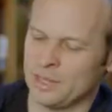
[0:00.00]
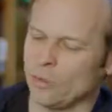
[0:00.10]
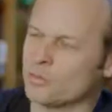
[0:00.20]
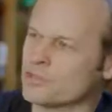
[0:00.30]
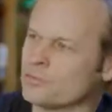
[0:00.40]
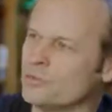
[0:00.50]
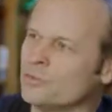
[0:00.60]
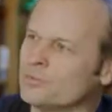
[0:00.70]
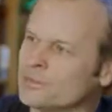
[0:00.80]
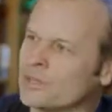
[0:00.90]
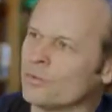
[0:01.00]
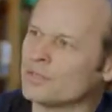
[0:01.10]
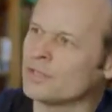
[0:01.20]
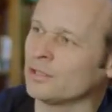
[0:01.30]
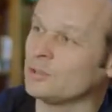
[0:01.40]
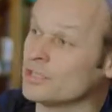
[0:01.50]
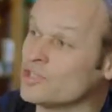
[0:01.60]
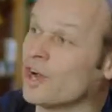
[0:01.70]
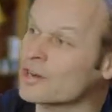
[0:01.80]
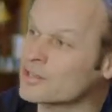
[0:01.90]
of the opposite movement going a little bit
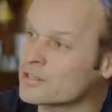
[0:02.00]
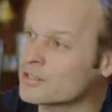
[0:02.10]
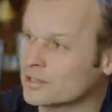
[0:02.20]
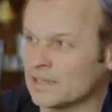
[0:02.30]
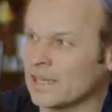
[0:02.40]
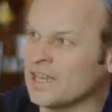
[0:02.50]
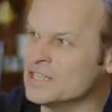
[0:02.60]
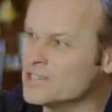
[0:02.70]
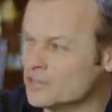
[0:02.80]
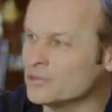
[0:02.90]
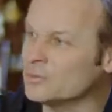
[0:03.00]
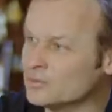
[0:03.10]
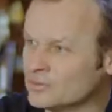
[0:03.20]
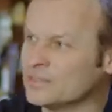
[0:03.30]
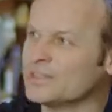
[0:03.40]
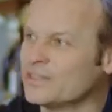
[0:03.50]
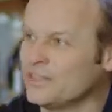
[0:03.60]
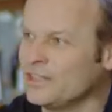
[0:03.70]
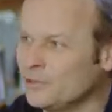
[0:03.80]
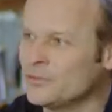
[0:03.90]
darker mm -hmm. into
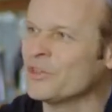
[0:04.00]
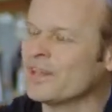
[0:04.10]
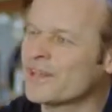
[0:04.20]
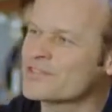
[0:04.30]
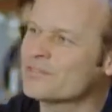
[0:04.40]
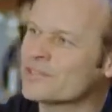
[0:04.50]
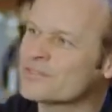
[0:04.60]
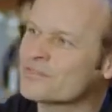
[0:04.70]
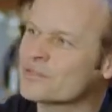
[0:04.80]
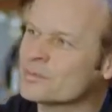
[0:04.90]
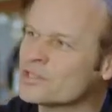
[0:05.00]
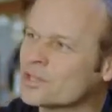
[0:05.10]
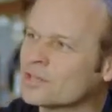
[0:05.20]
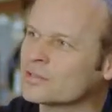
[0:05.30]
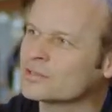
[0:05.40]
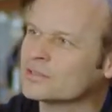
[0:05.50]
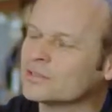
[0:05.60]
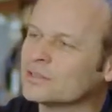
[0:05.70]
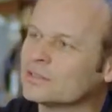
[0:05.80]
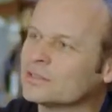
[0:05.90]
Tilu, The Last of Us from Uncharted.
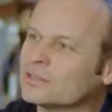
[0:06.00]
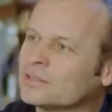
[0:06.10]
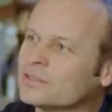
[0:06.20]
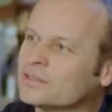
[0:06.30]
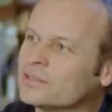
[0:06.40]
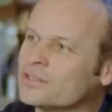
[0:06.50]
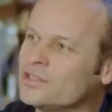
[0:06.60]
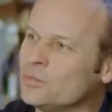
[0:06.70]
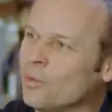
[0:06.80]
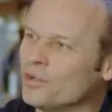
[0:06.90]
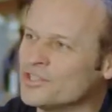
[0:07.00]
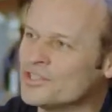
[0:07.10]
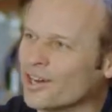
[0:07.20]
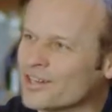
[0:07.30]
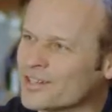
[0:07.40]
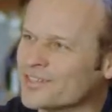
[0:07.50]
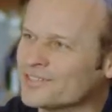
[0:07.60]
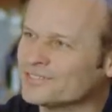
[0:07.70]
Yeah, it's, it's you want dark.